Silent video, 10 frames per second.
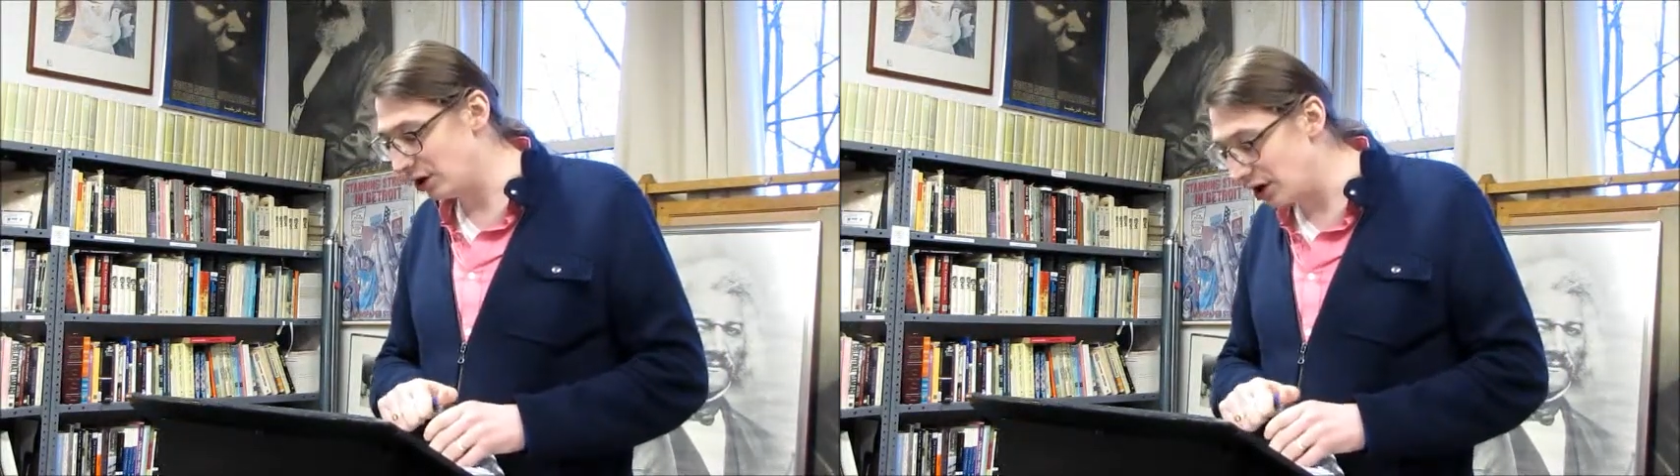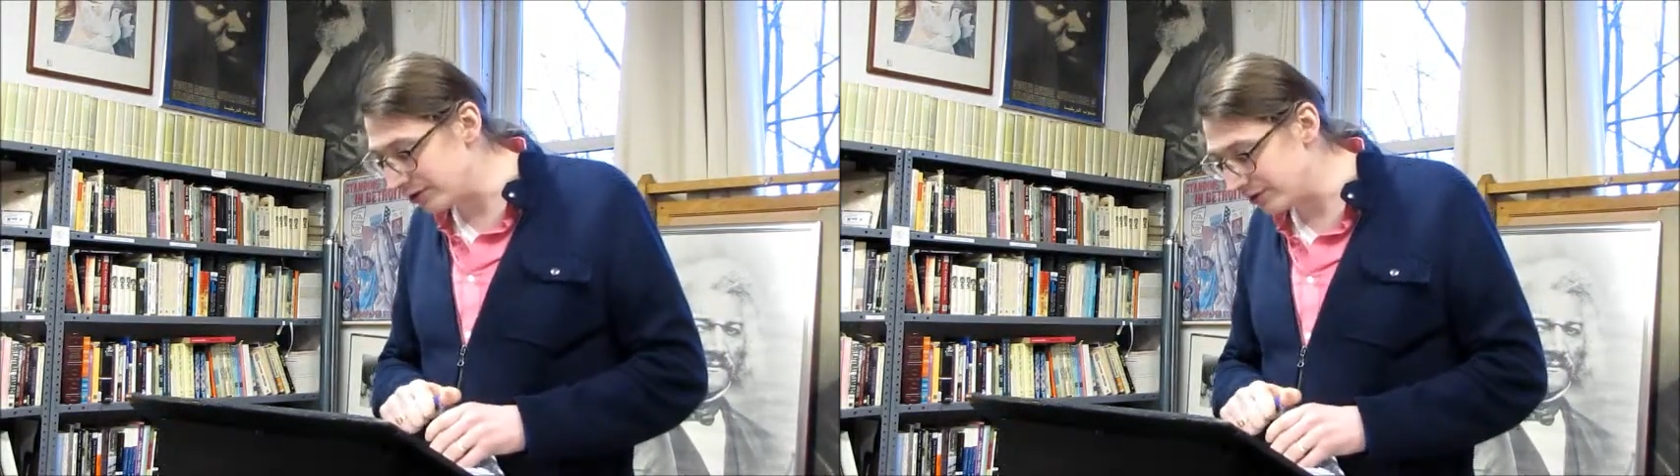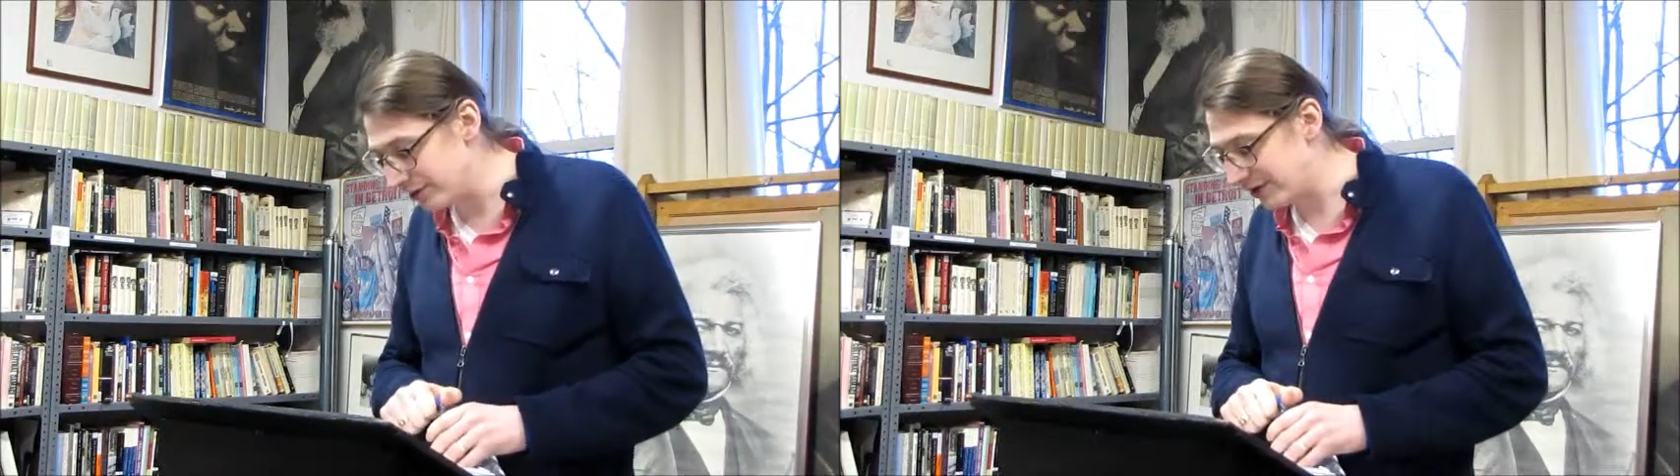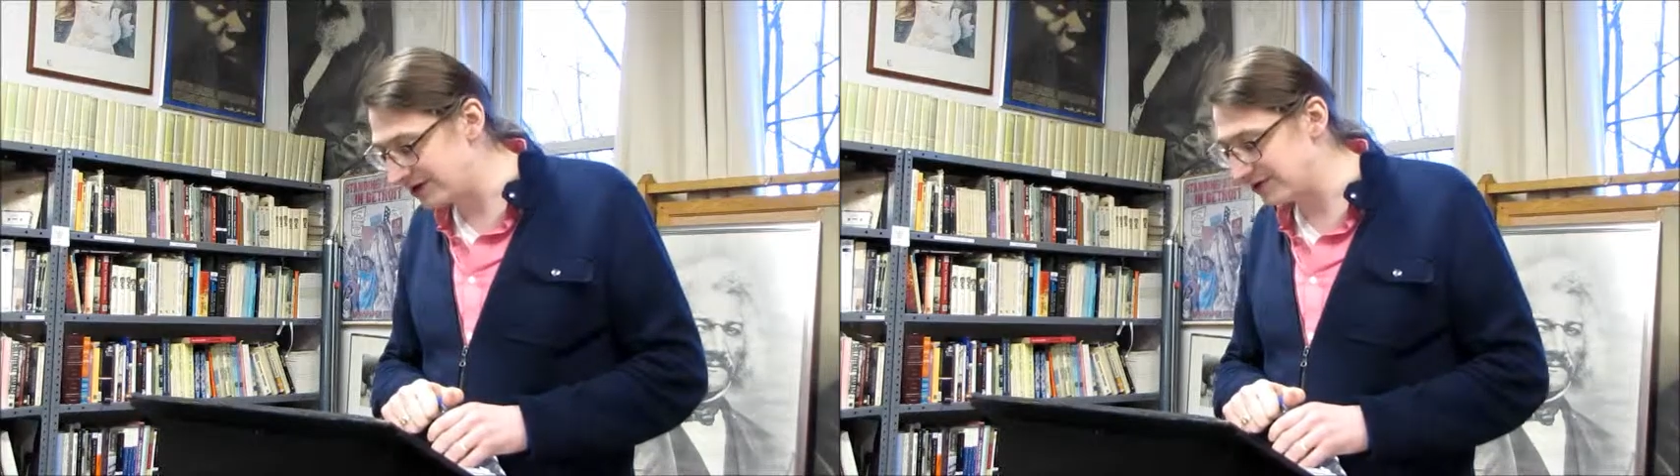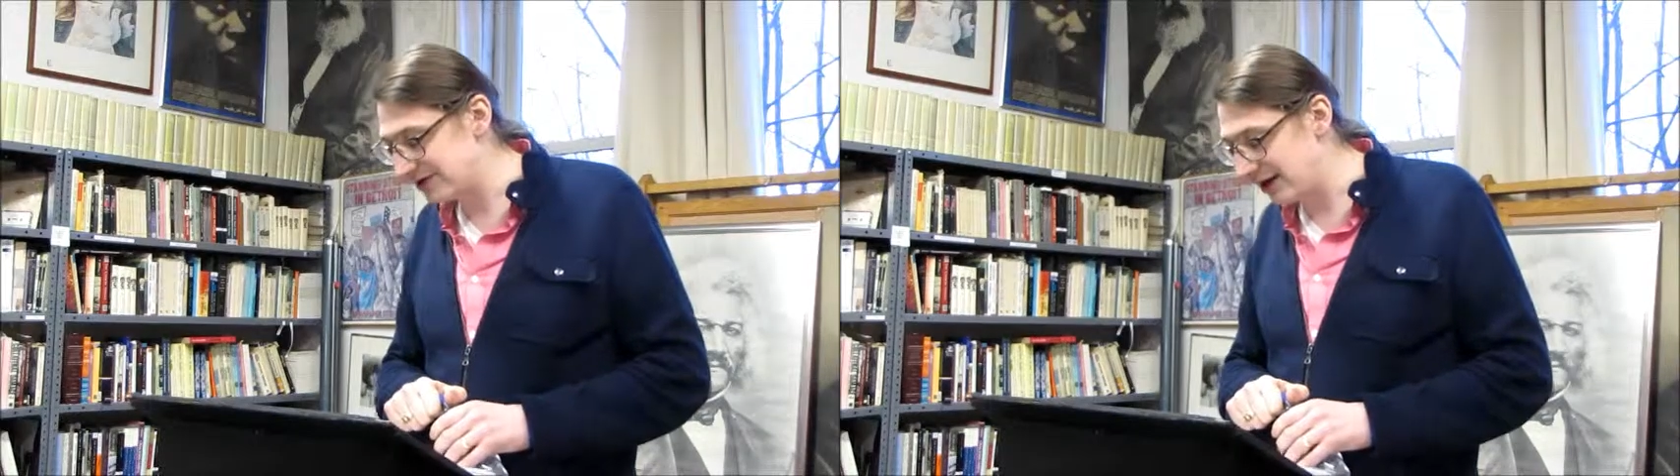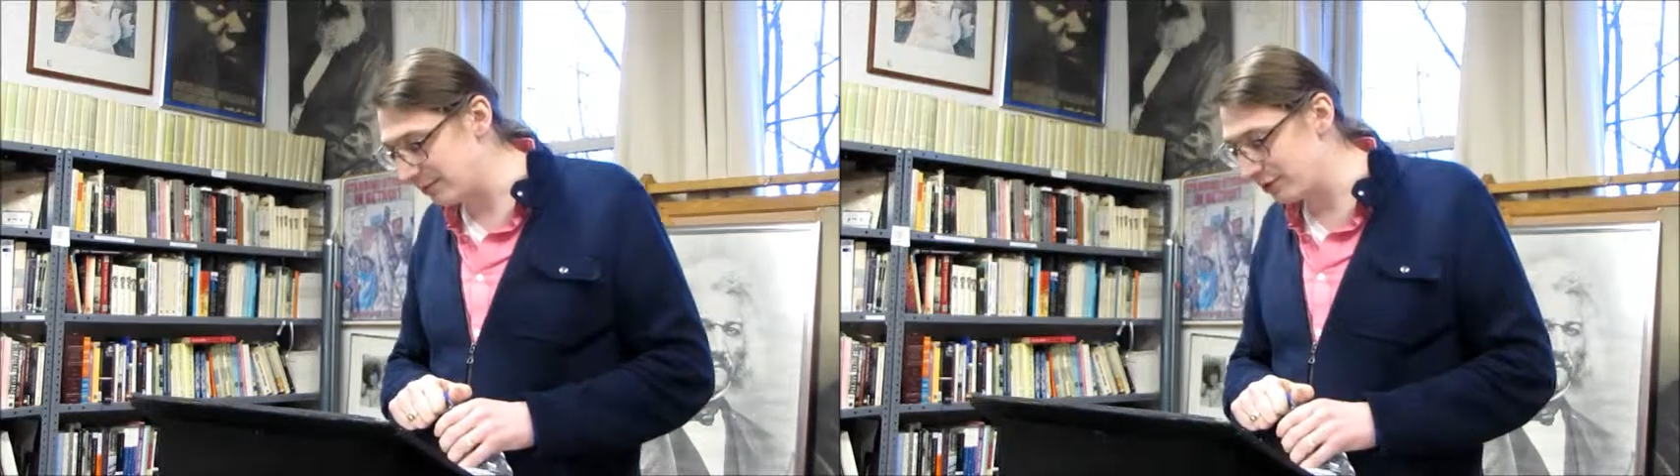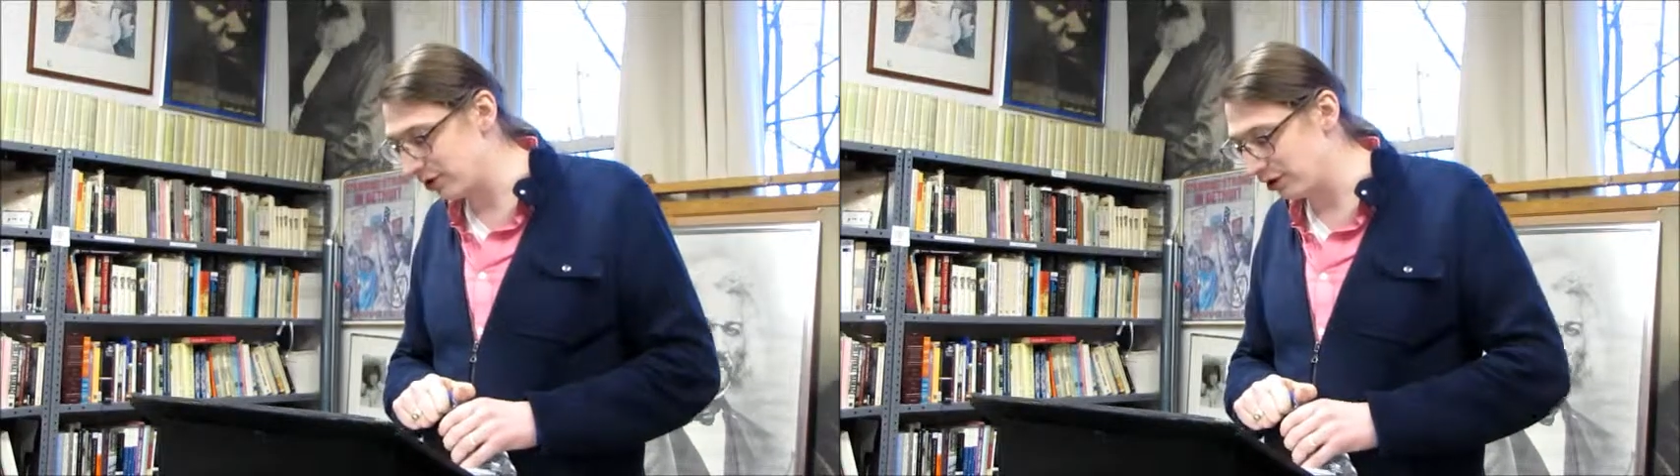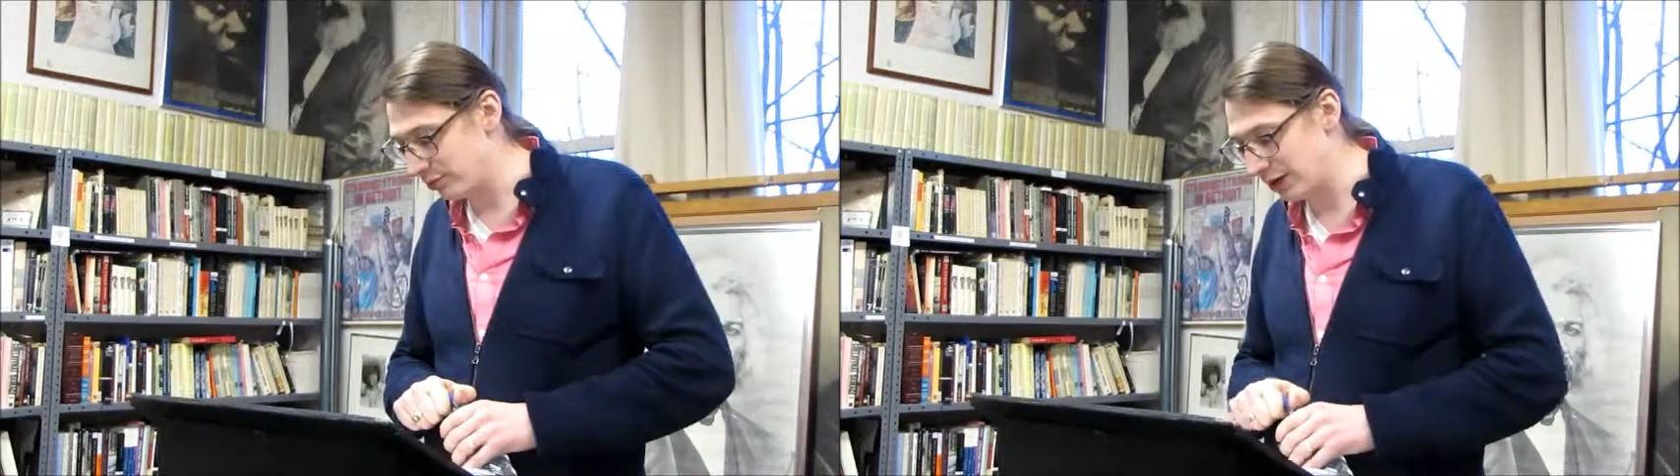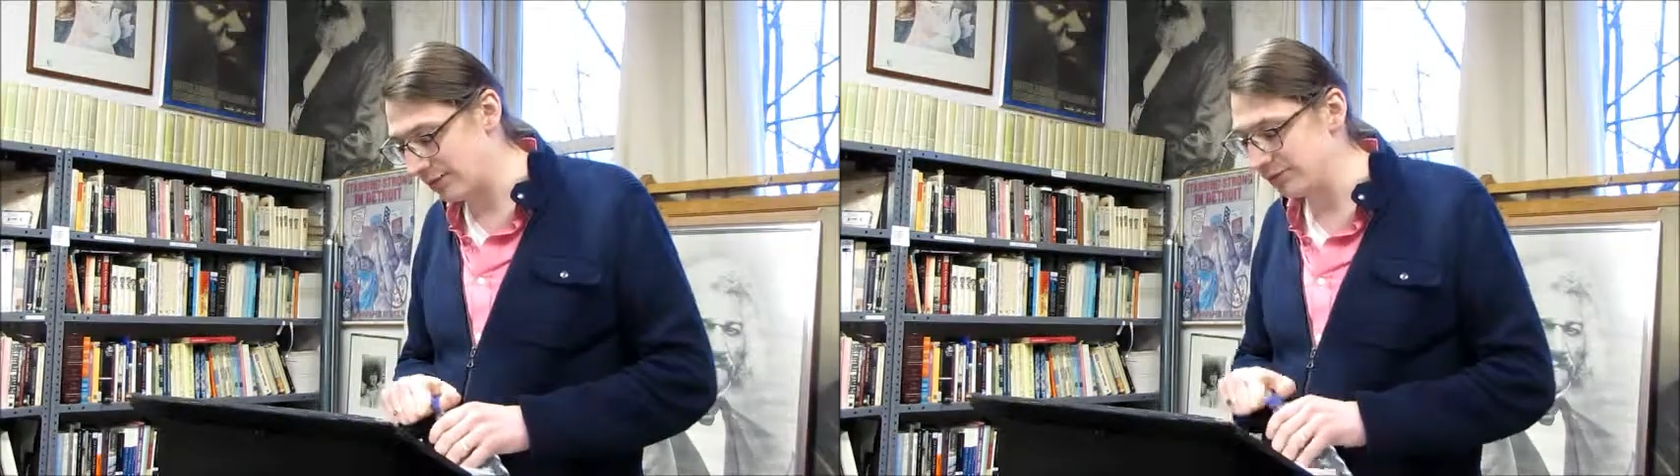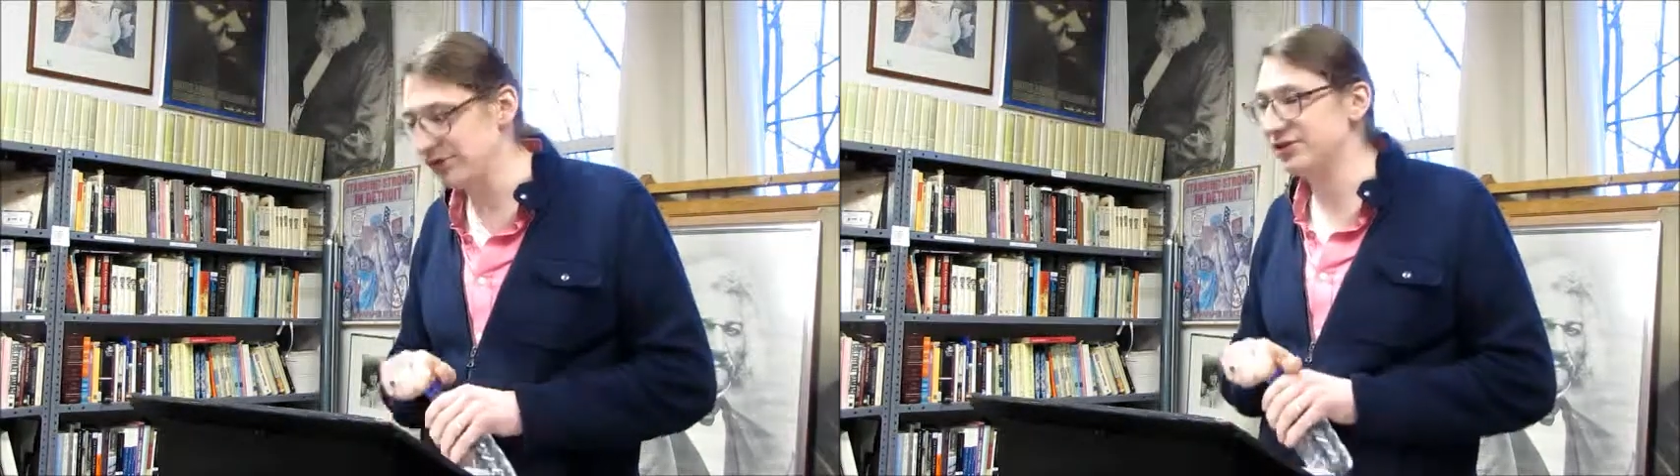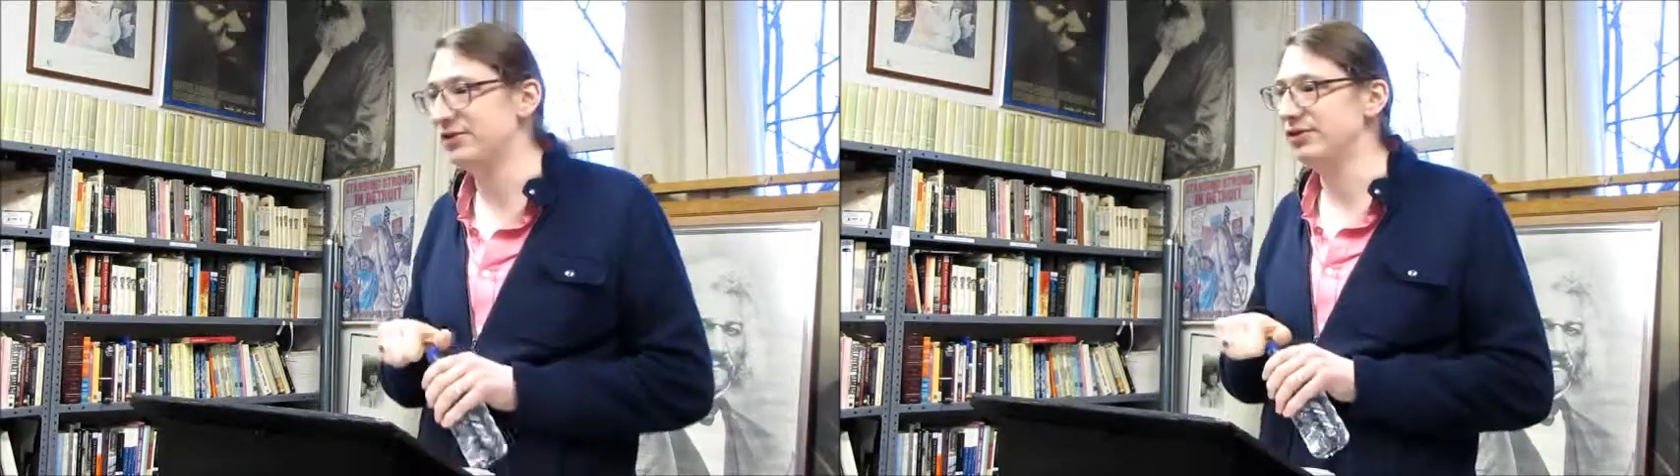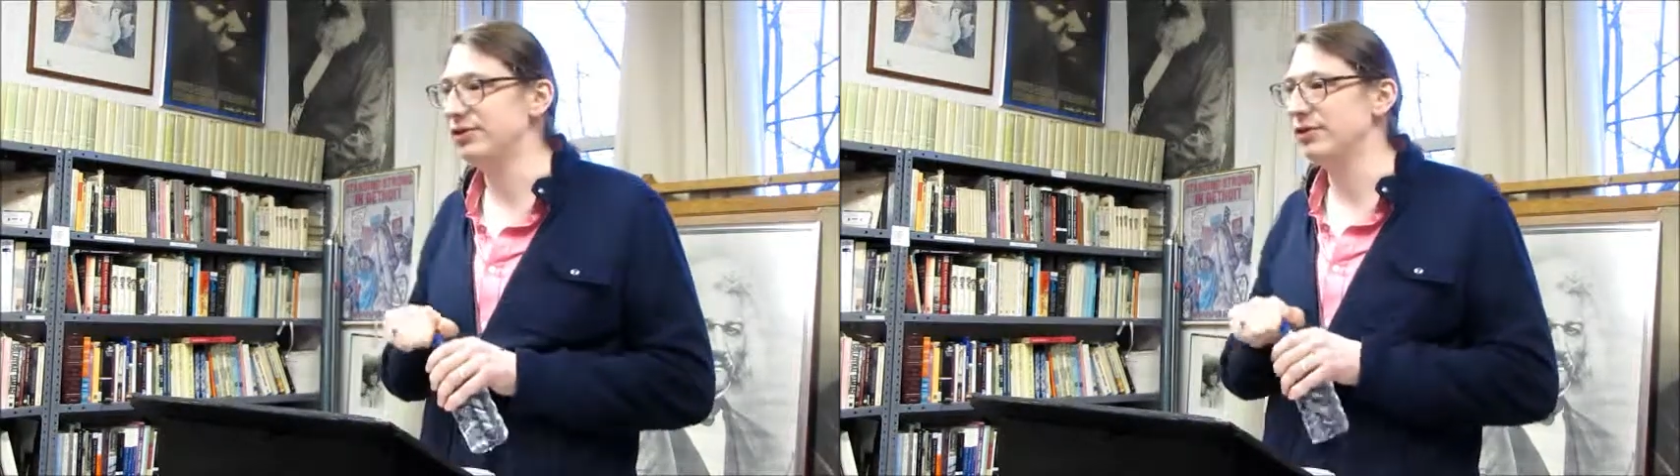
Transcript: the author that does not belong properly to the new